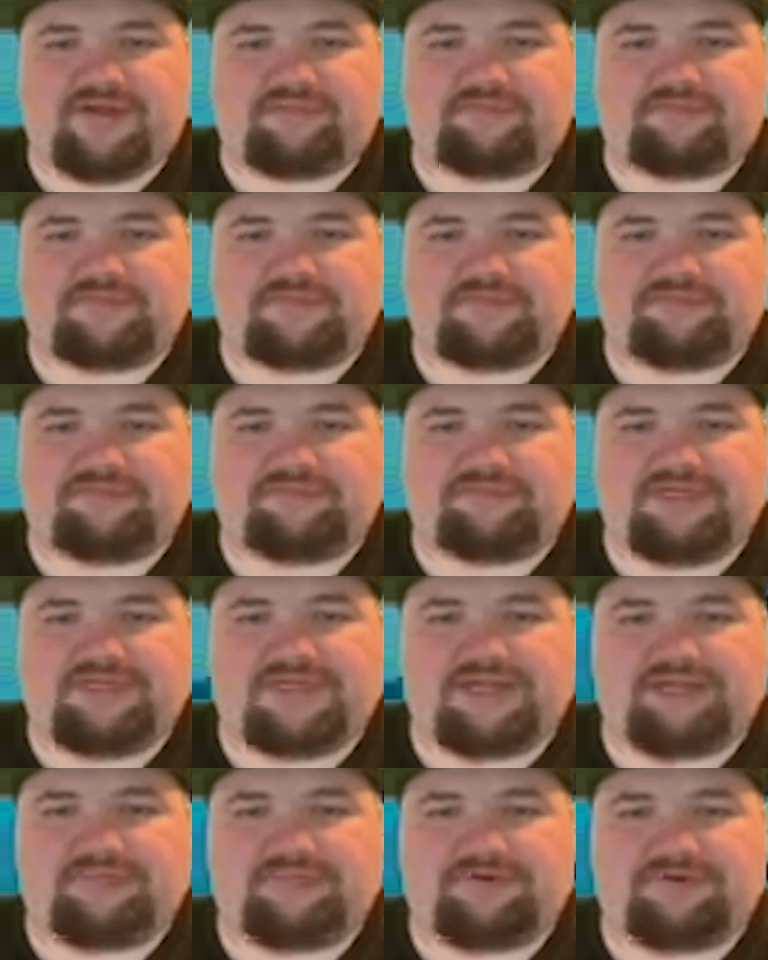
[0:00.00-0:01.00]
to
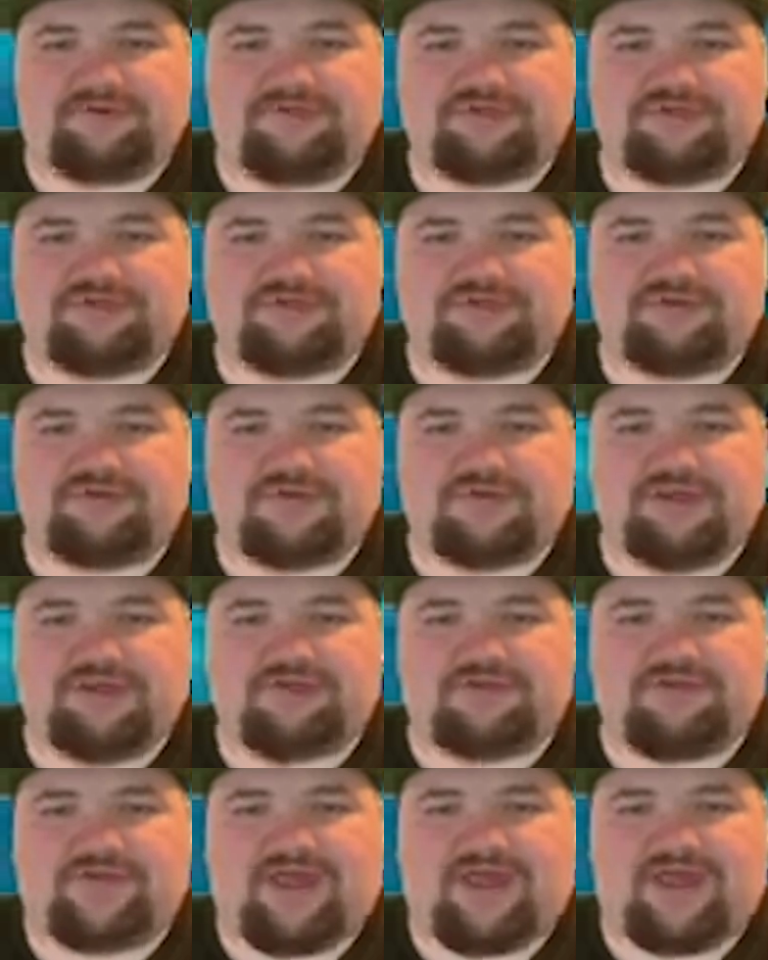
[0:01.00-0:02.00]
being able to show you
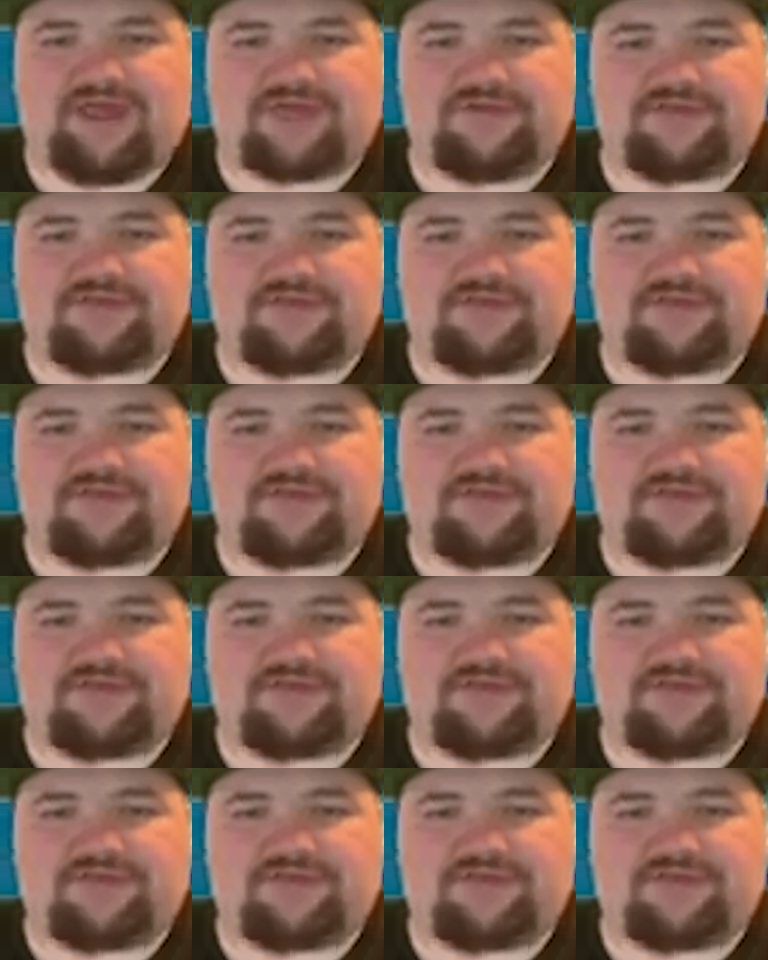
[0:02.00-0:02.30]
guys that